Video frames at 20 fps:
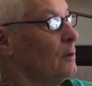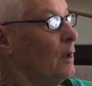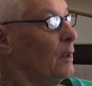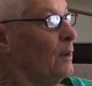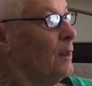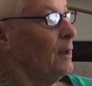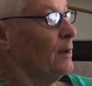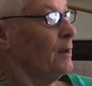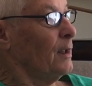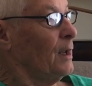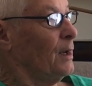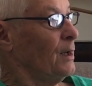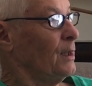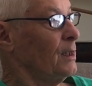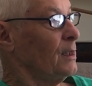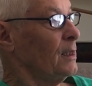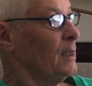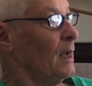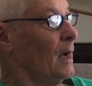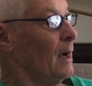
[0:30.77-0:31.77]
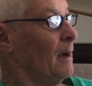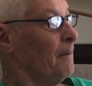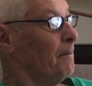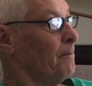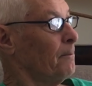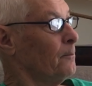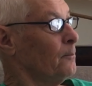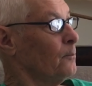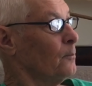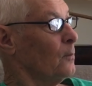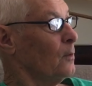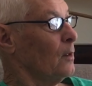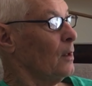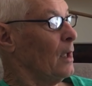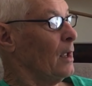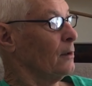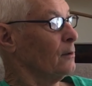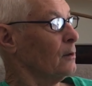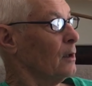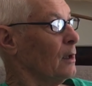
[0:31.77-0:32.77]
and, then, and he um,
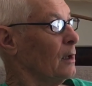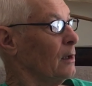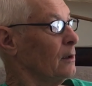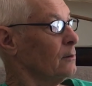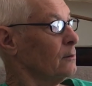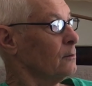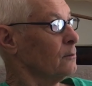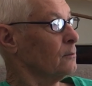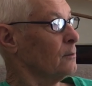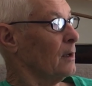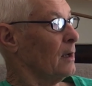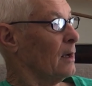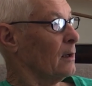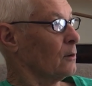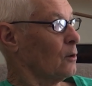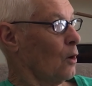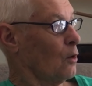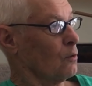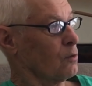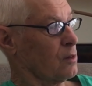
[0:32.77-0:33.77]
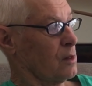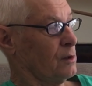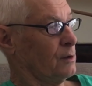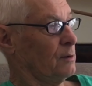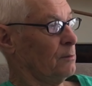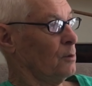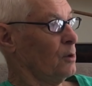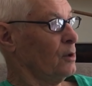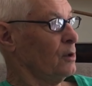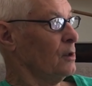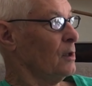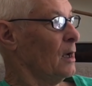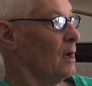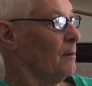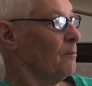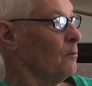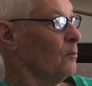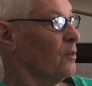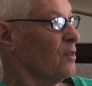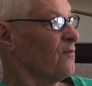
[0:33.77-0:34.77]
and, and uh, Cole said to me,
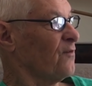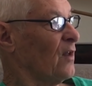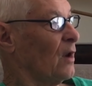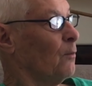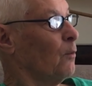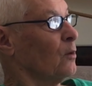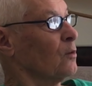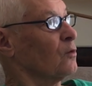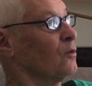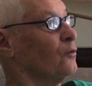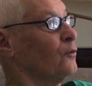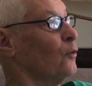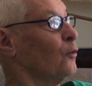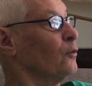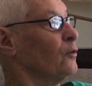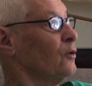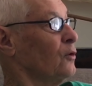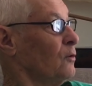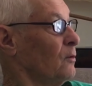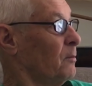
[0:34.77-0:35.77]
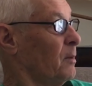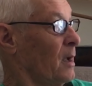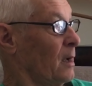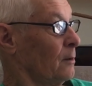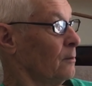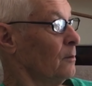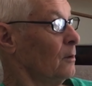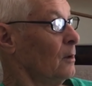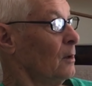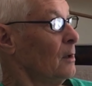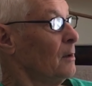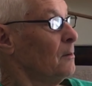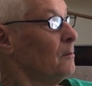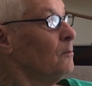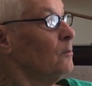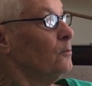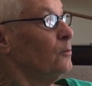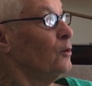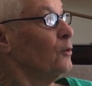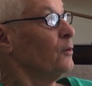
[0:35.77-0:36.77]
um, "This fellow wants to talk to you about
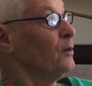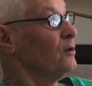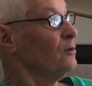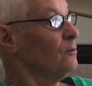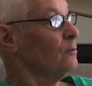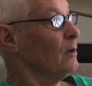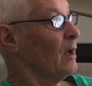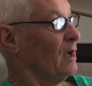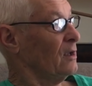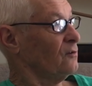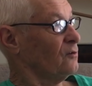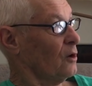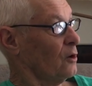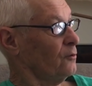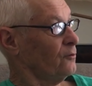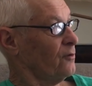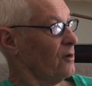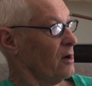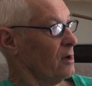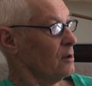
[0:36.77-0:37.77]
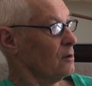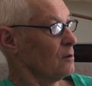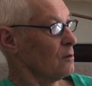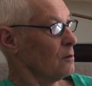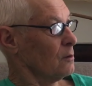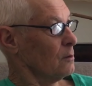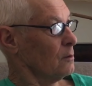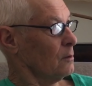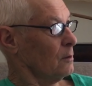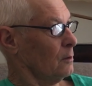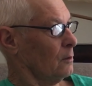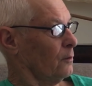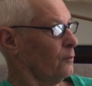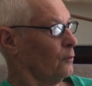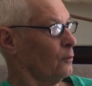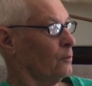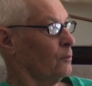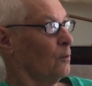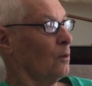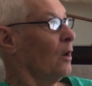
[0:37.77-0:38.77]
doing HO trains. And I
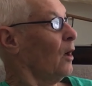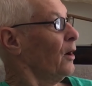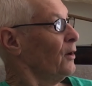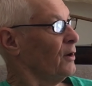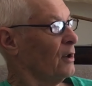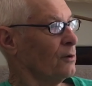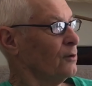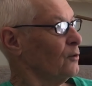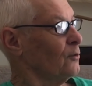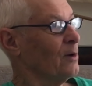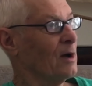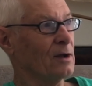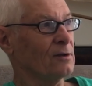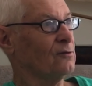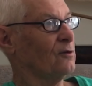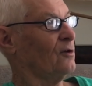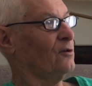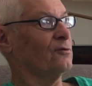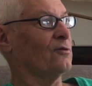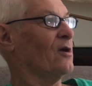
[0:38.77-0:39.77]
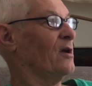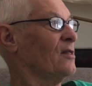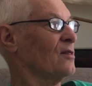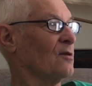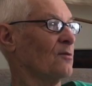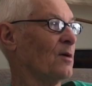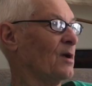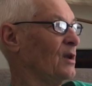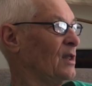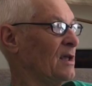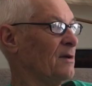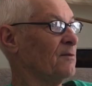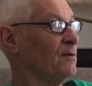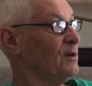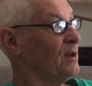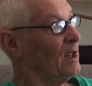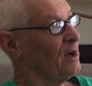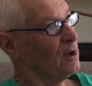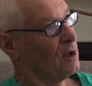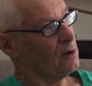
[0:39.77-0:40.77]
thought, well, I don't do HO trains. I've only ever
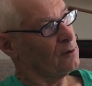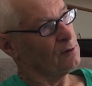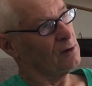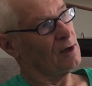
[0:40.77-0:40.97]
done O